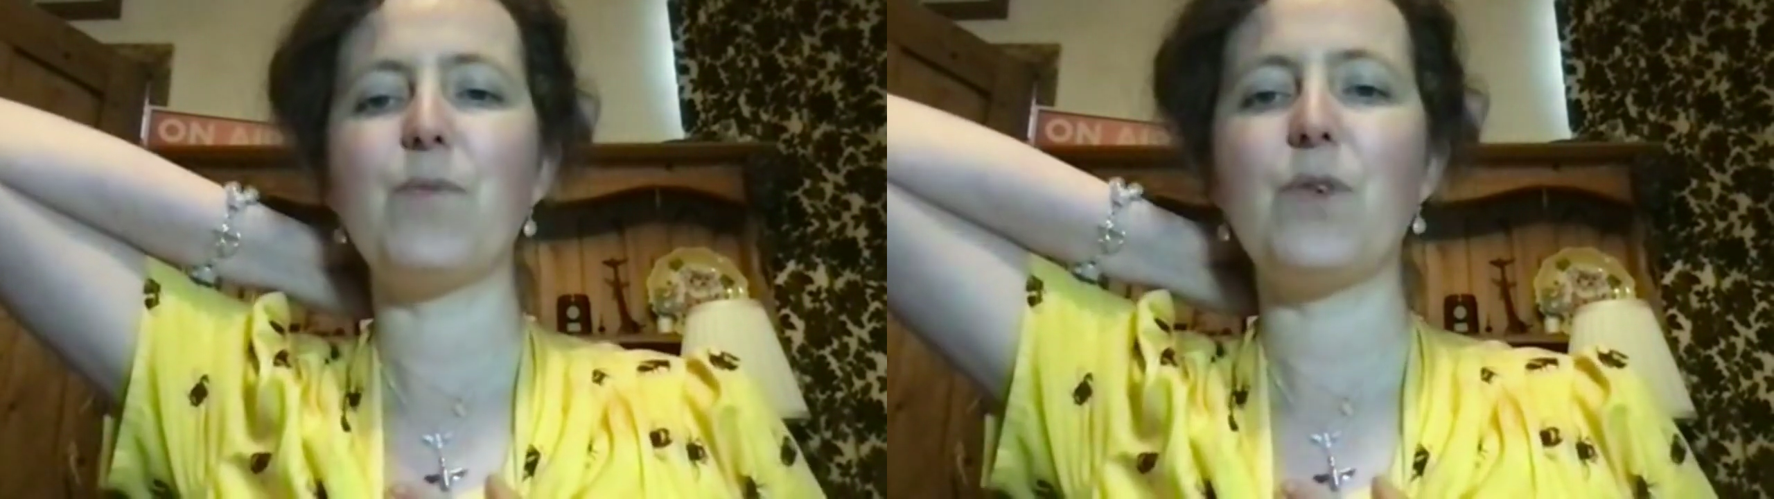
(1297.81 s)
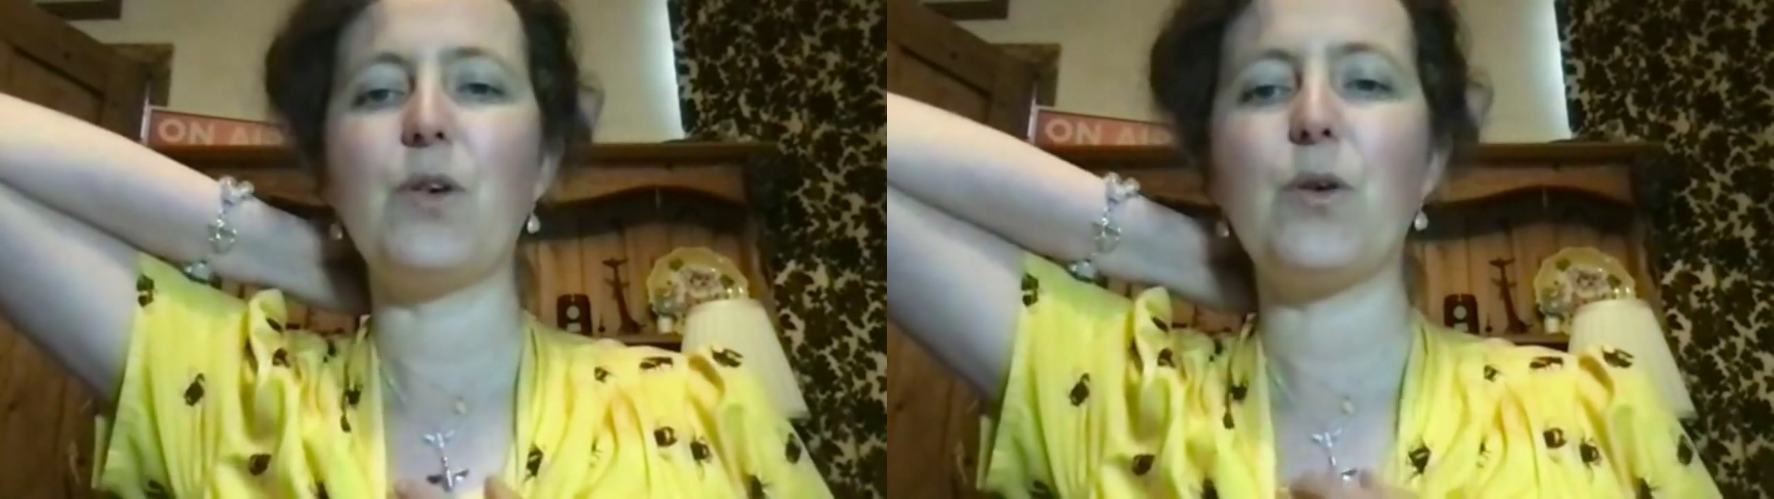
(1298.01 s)

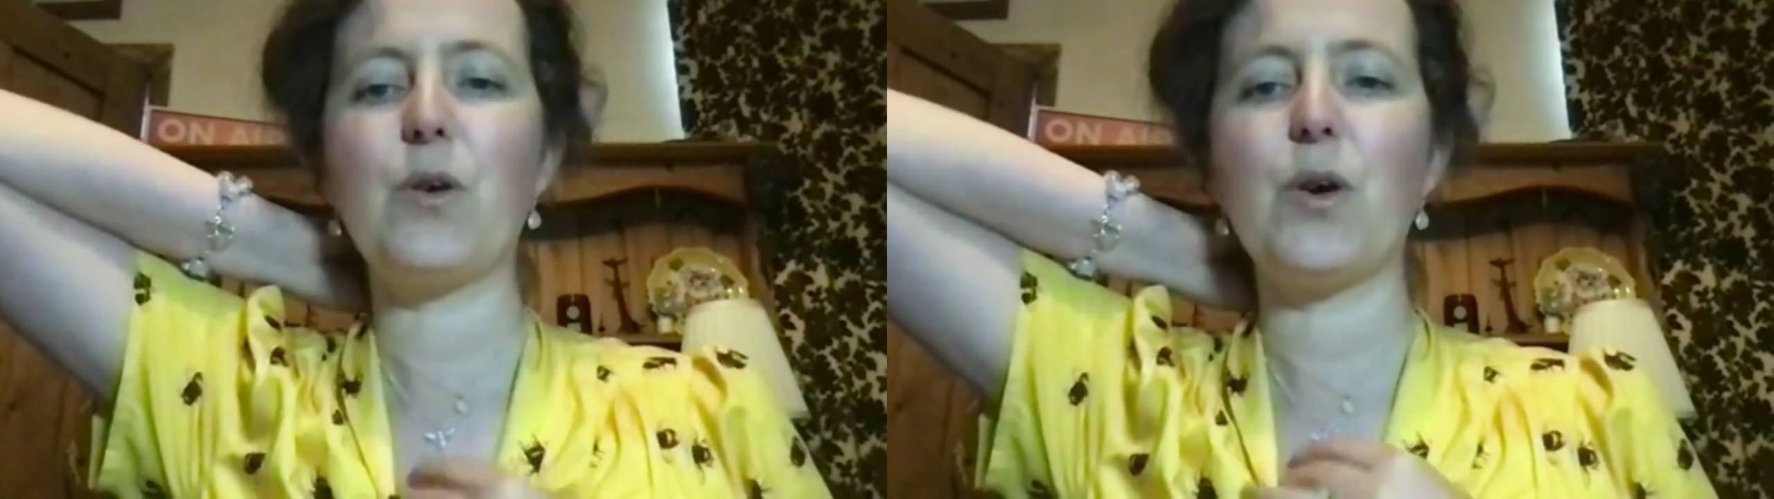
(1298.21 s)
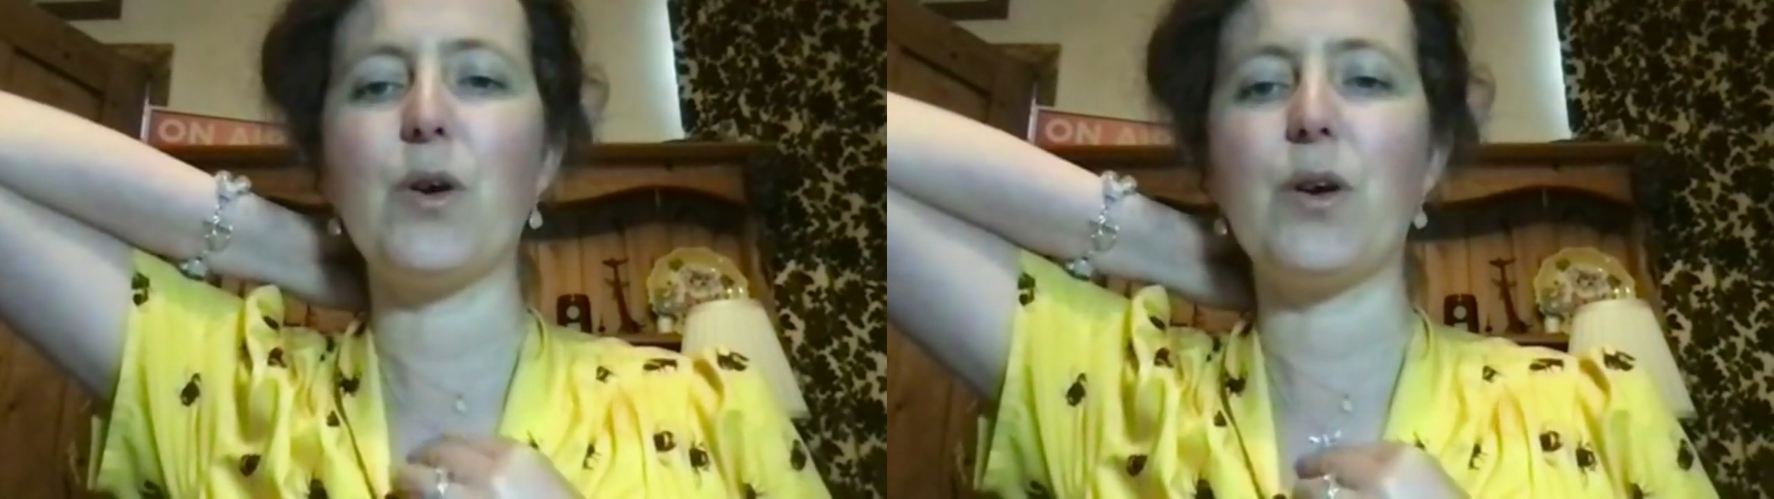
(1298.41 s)
you
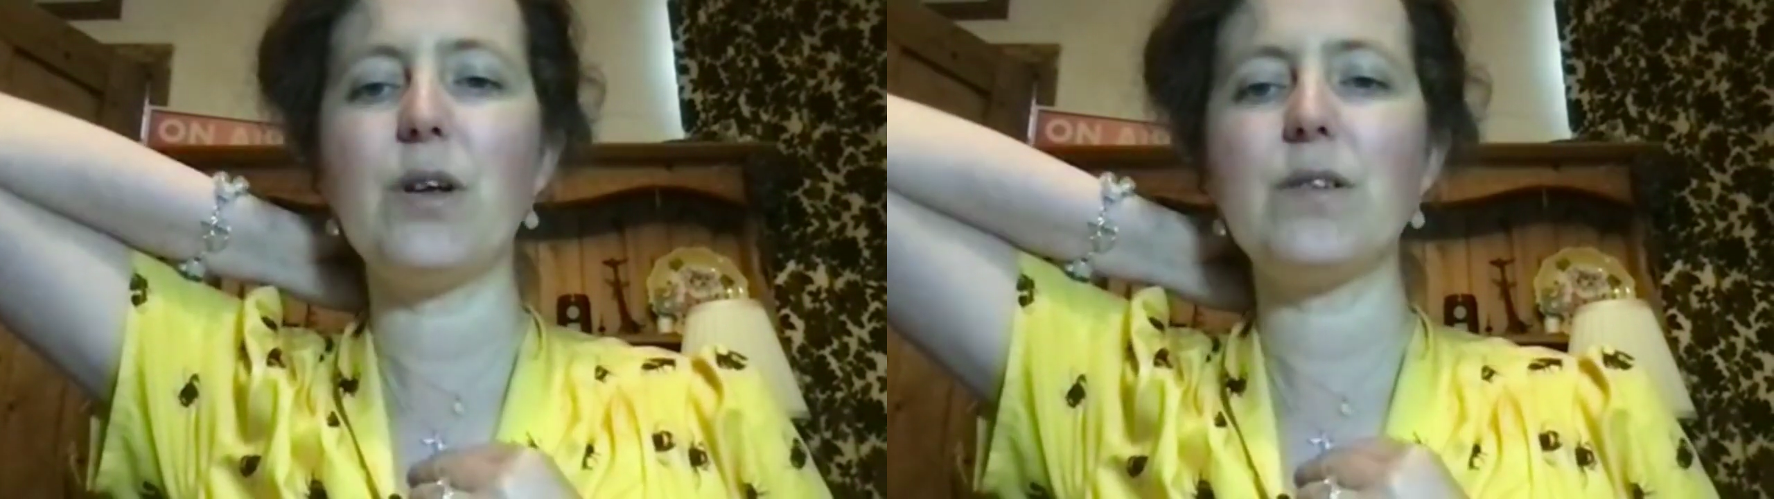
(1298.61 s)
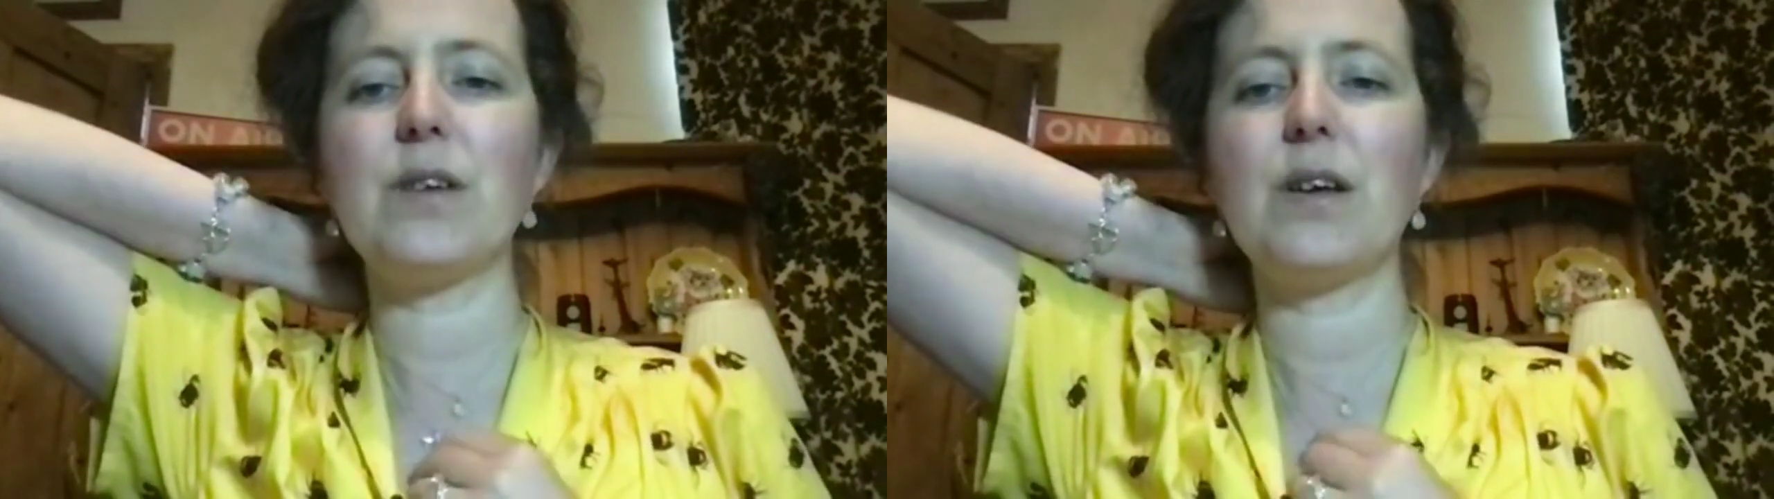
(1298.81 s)

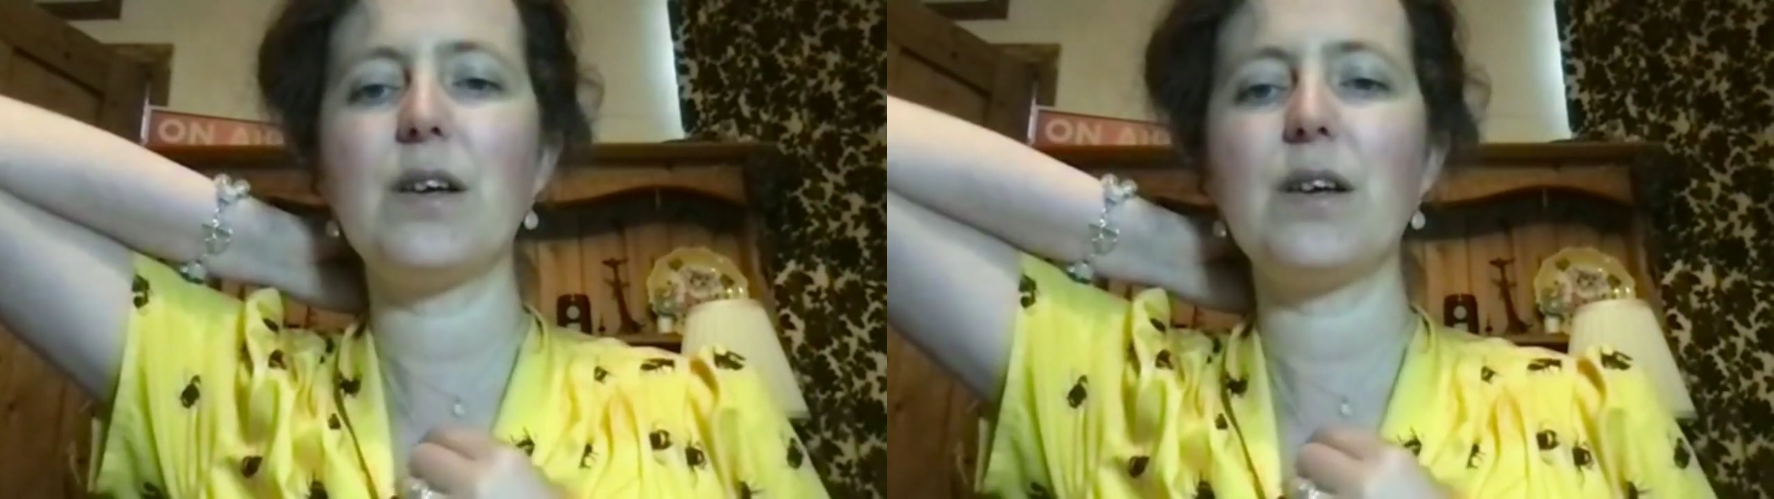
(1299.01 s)
could,